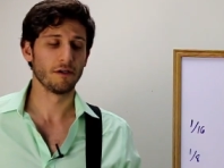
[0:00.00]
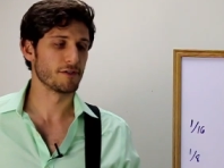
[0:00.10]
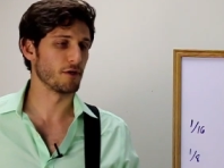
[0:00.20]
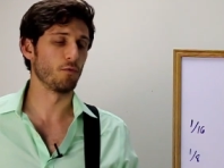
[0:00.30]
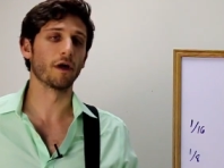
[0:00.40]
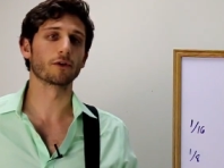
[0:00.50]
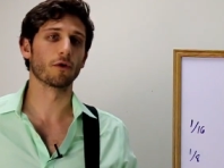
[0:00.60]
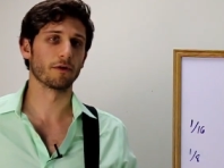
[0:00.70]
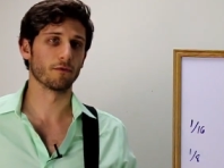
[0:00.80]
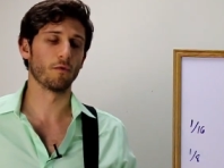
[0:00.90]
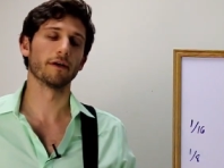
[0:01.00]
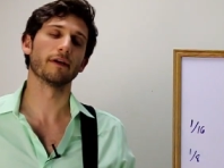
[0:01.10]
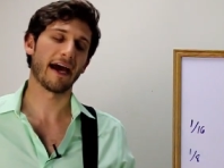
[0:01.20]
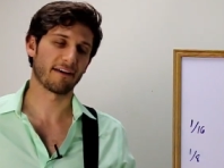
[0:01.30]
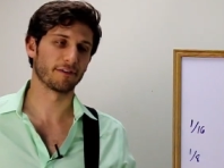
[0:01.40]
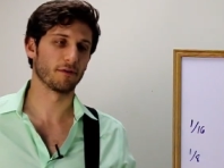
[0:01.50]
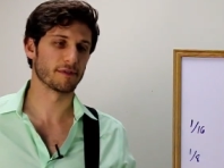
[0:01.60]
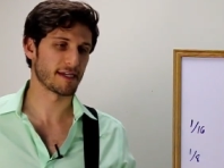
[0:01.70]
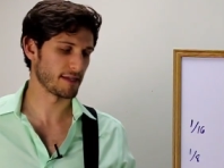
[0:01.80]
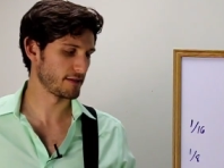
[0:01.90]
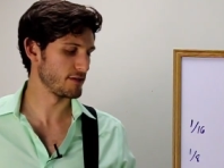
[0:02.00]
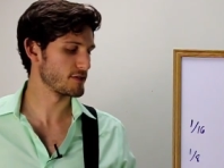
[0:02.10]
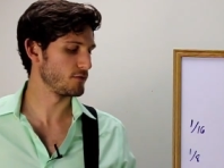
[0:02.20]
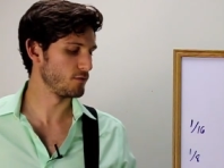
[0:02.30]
So one half note would sound like this.